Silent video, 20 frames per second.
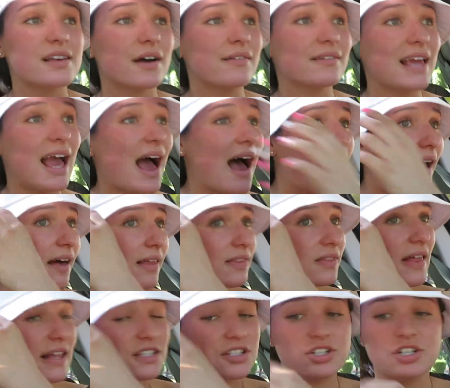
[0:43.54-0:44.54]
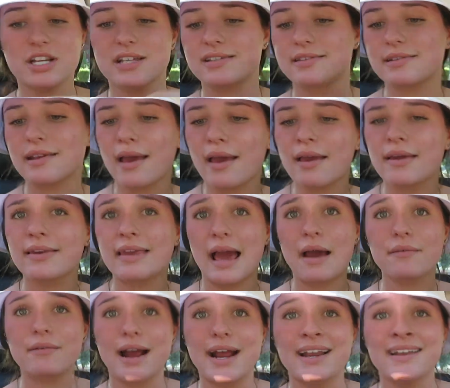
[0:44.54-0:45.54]
So yeah, let's just
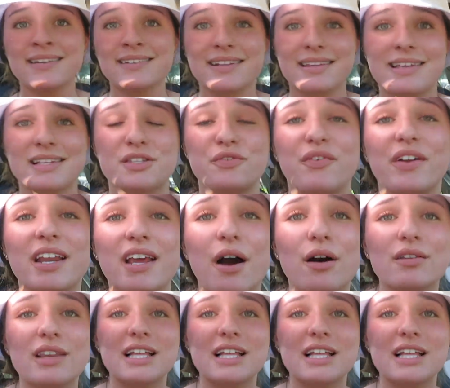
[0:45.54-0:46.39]
get right into this video.